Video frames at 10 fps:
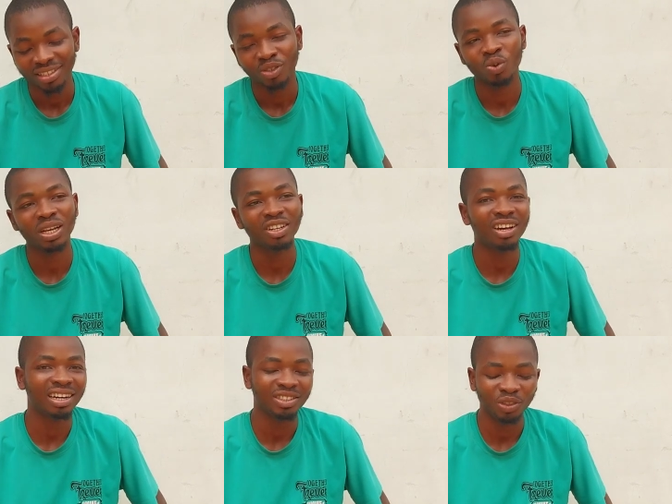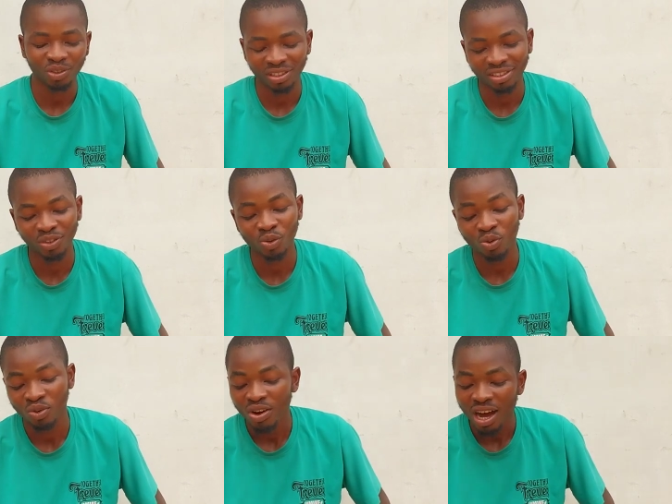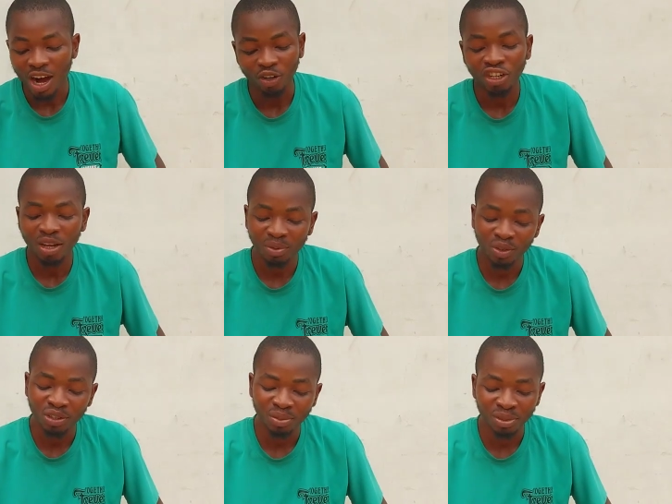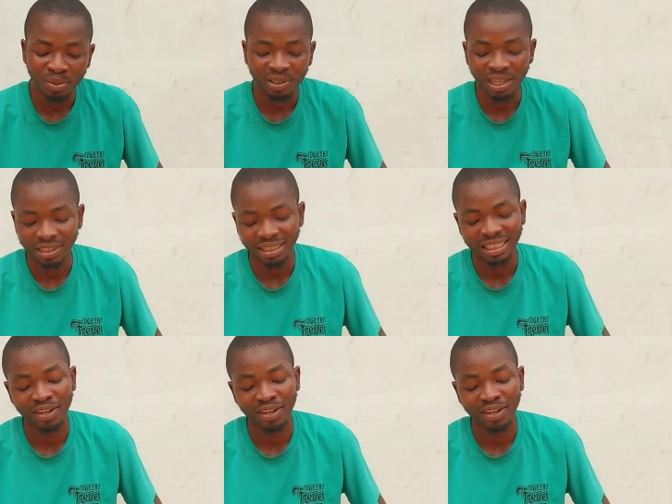So whether you are rich or not. So I would rather be gossiped about than